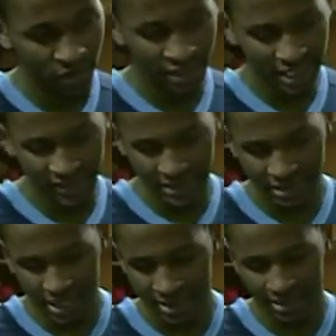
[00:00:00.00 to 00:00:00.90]
good defensive
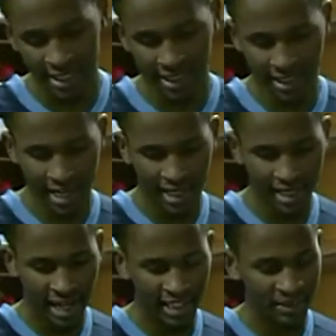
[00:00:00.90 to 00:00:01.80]
stops at the end of the game
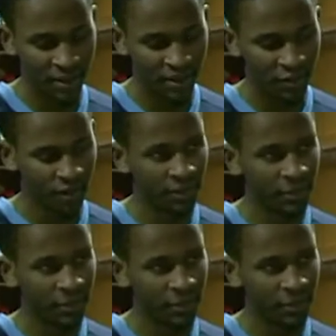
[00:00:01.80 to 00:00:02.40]
that got us to be able to run the